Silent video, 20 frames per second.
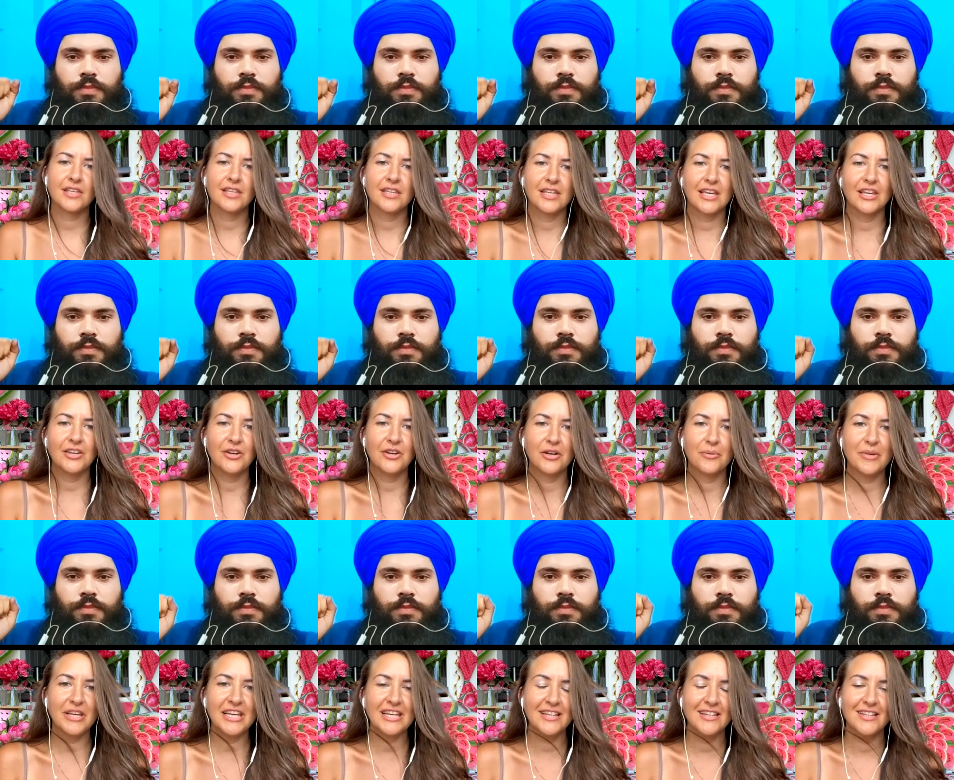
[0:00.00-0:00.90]
Speaker 1: Can you hear me?
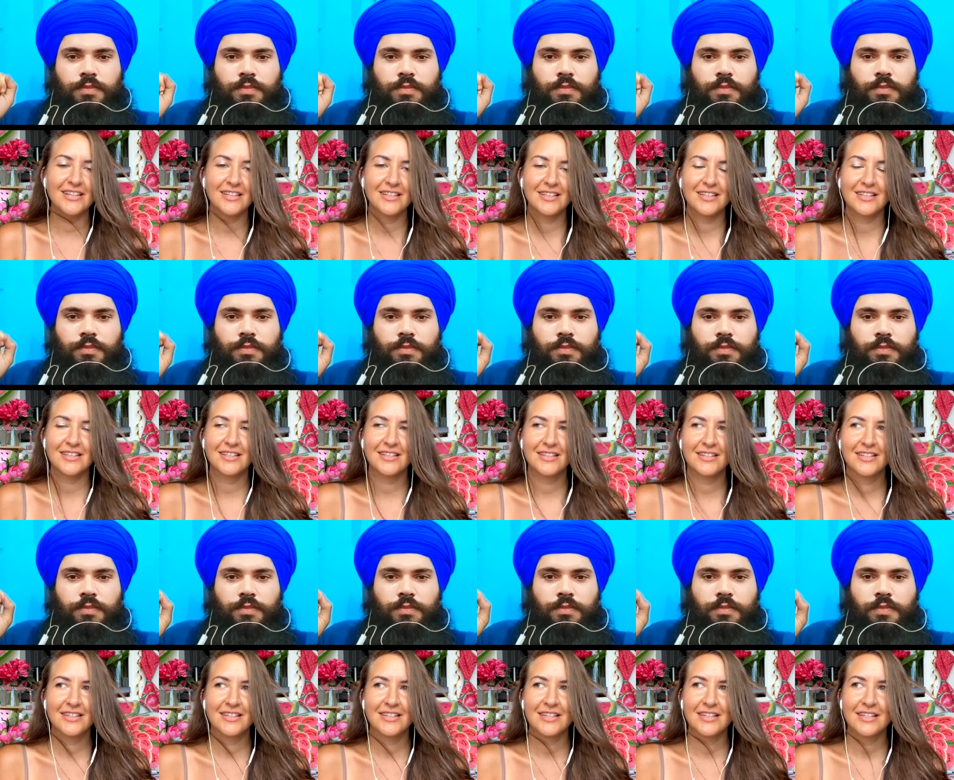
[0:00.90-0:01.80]

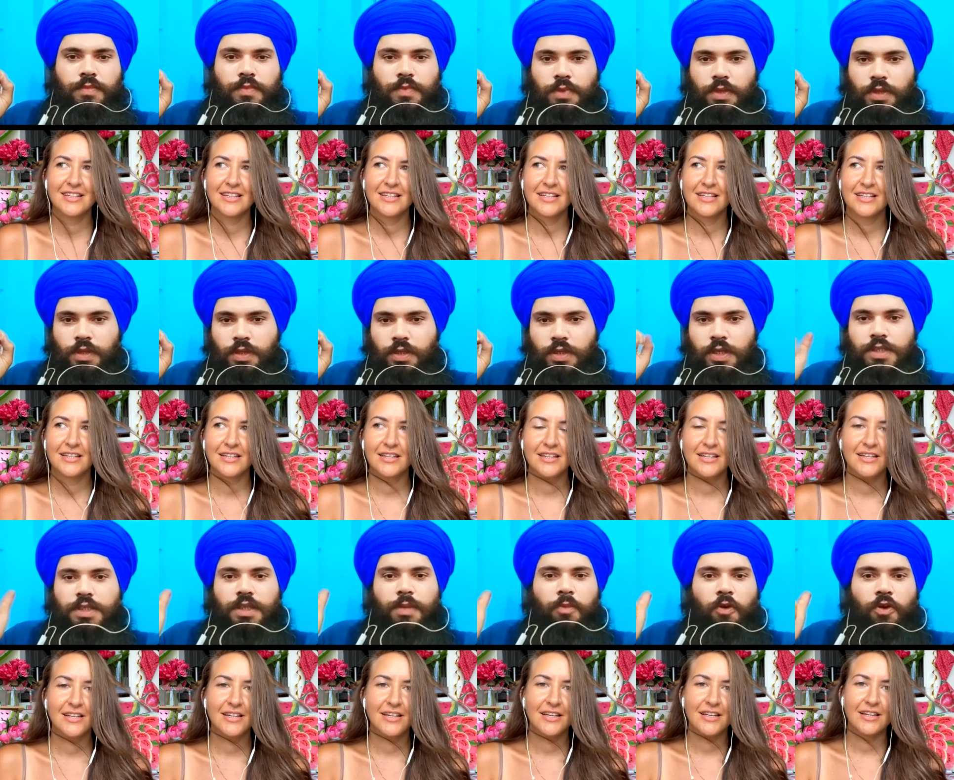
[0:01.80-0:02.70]
Yes, the
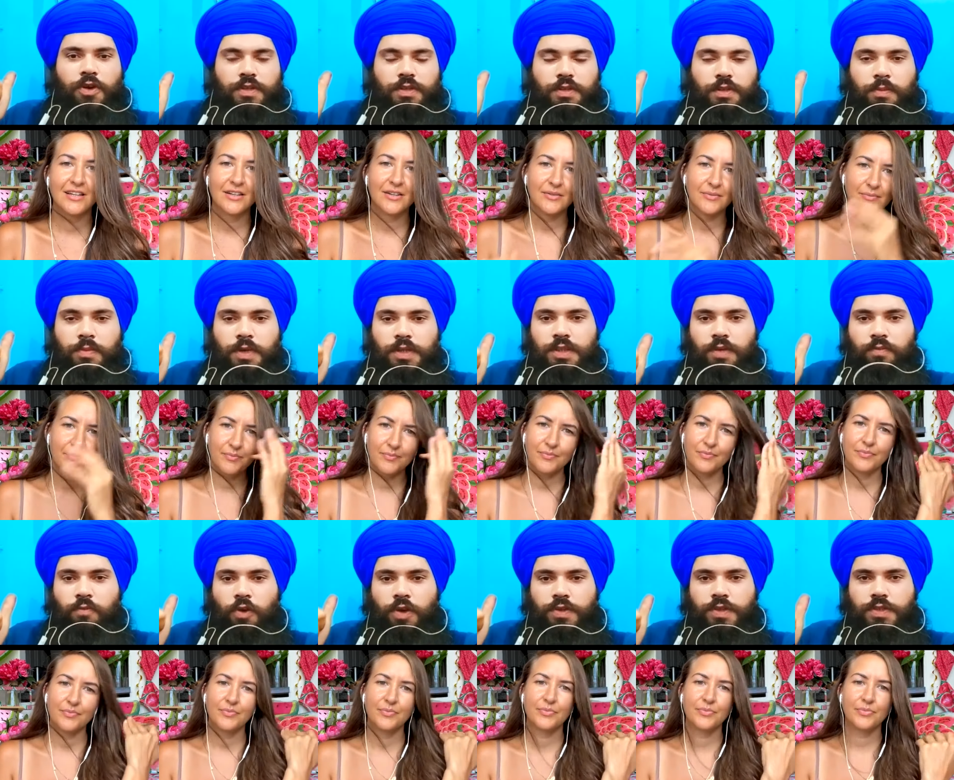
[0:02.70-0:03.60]
voice,
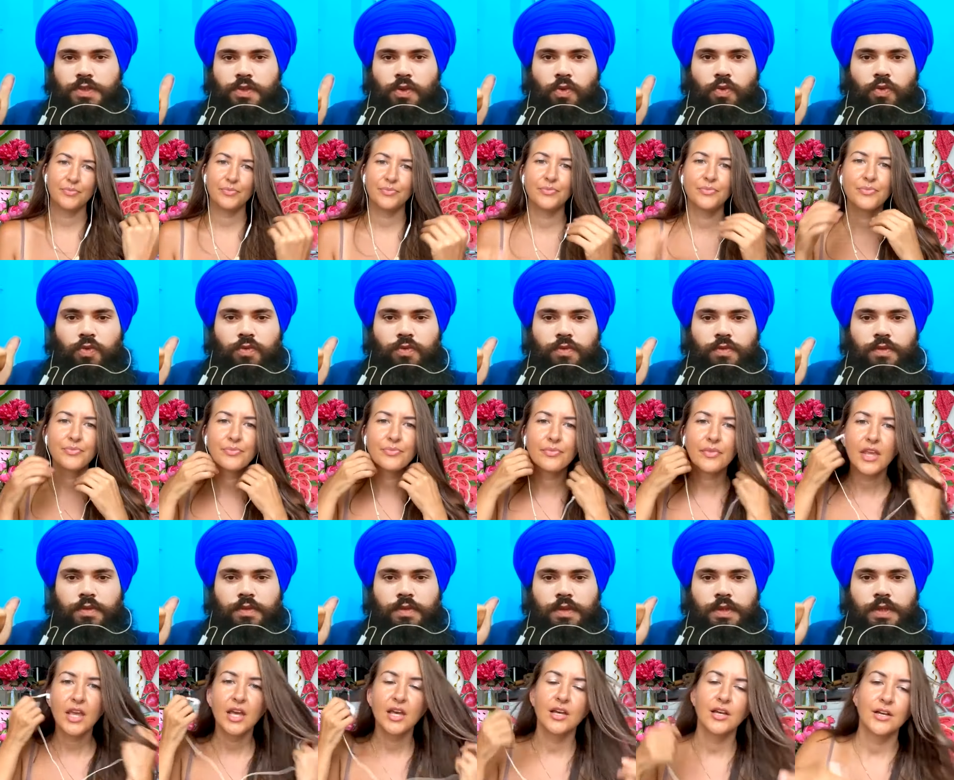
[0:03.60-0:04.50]
but the voice is low.
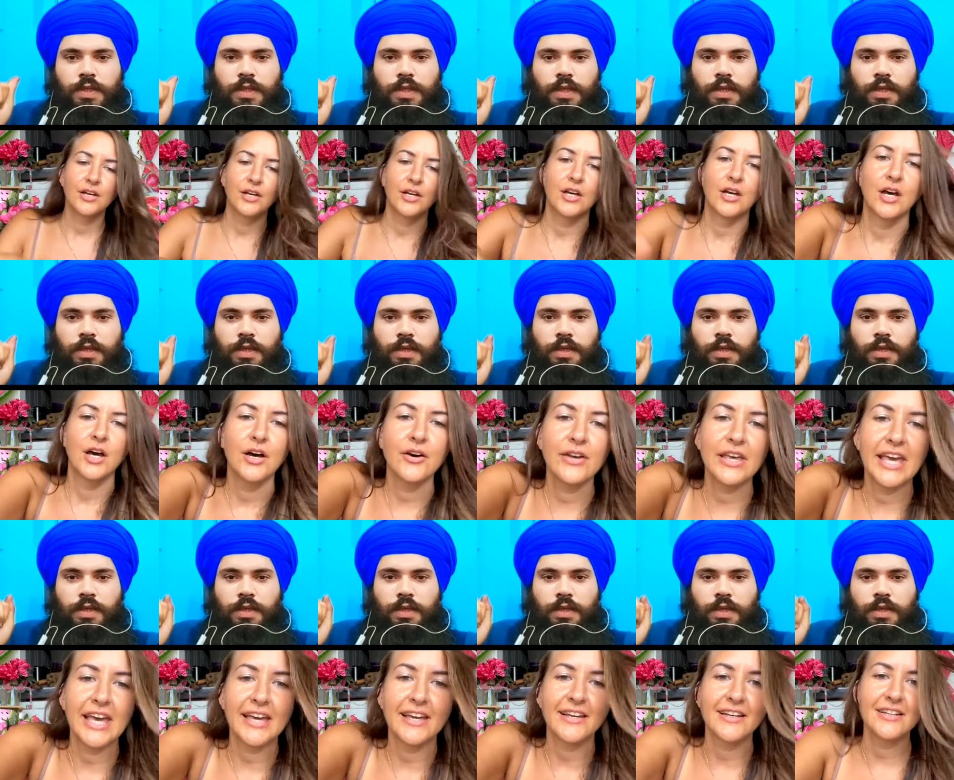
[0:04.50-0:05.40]

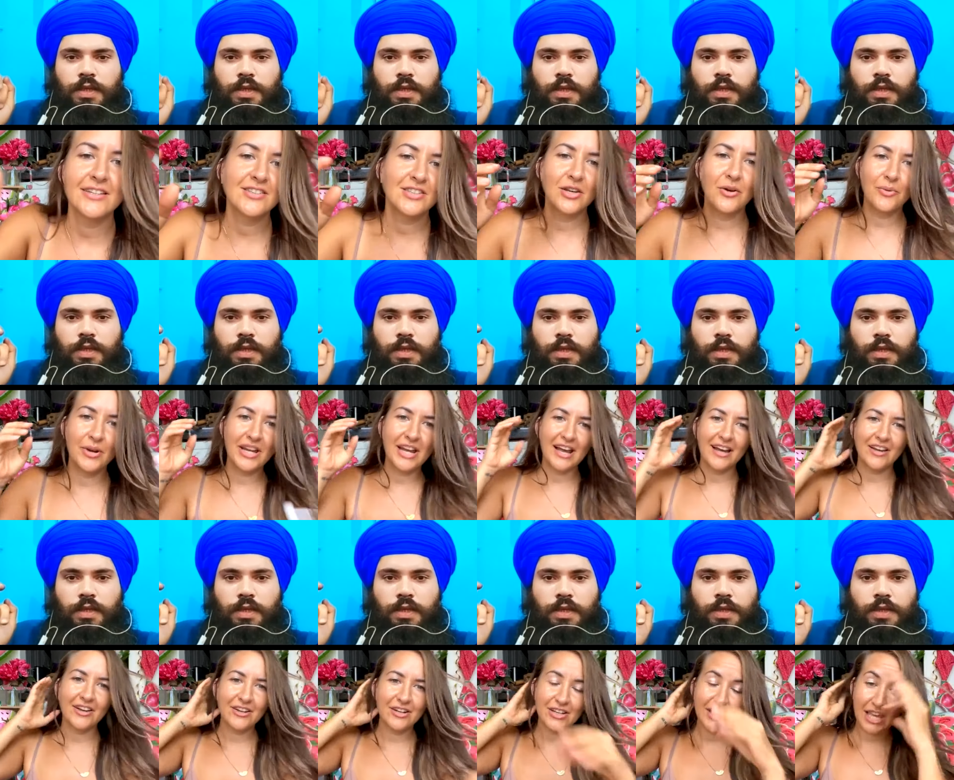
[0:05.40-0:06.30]
Speaker 2: Okay, we're not gonna.
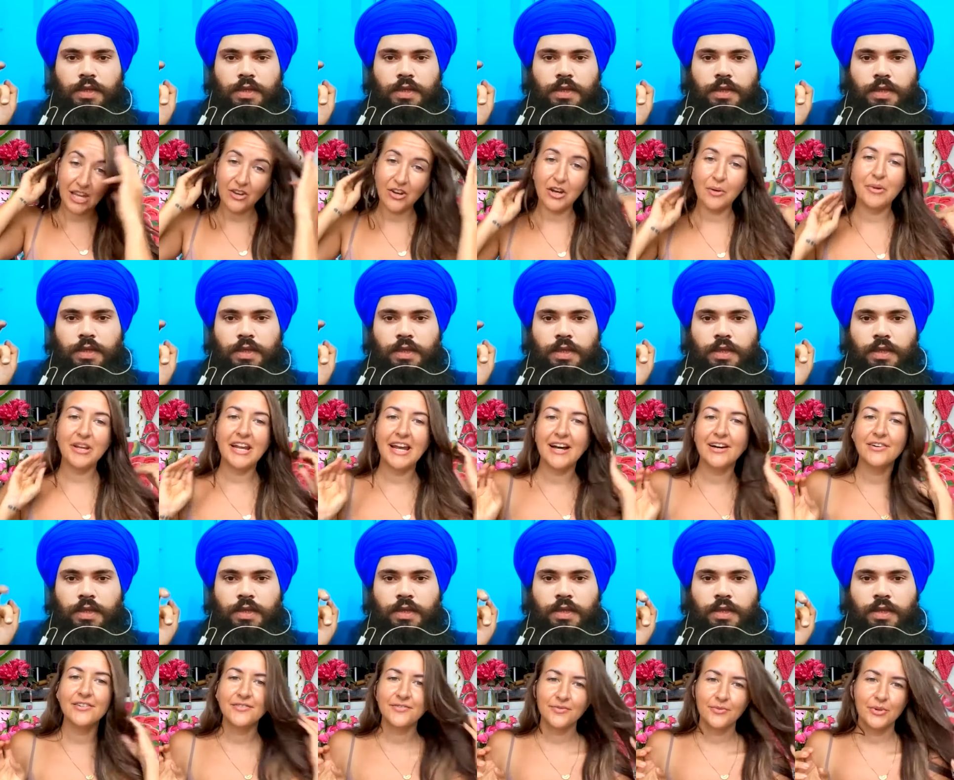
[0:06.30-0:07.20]
Can you hear me now?
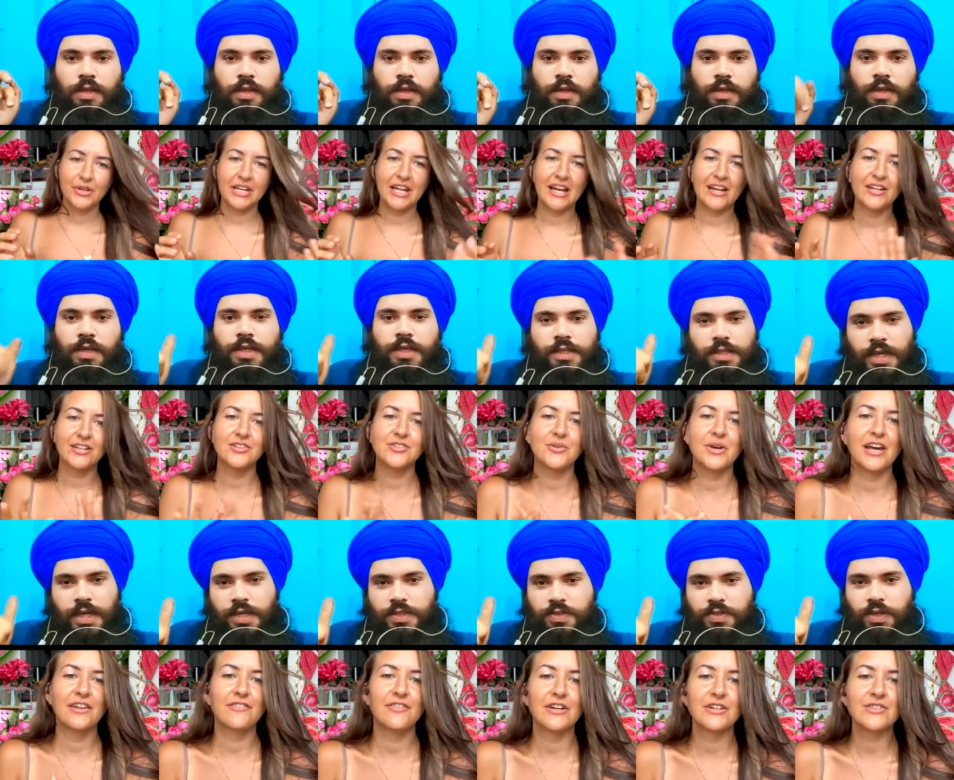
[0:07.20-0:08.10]
We're not gonna do headphones.
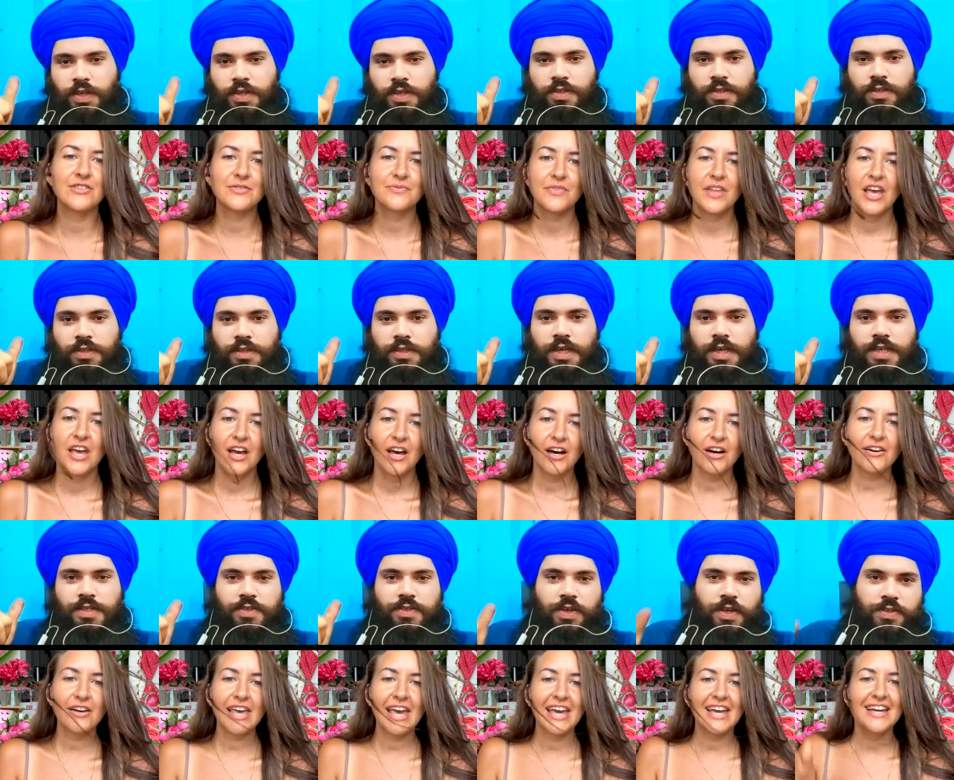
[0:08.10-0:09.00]
Yes, yes, okay.
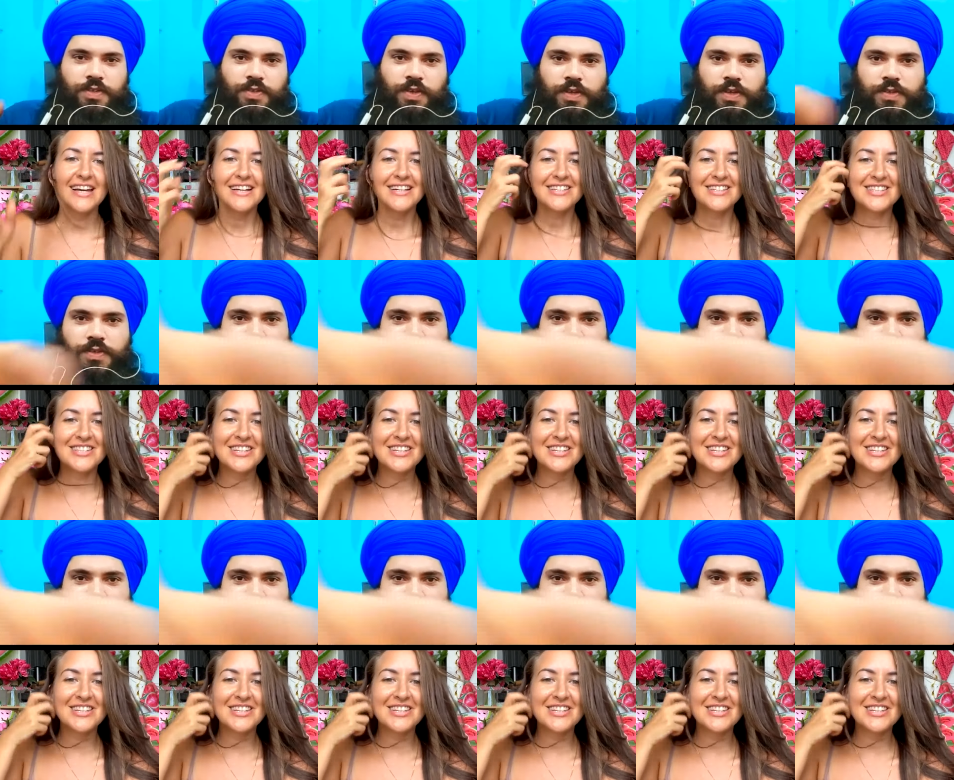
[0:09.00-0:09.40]
yes, yes. So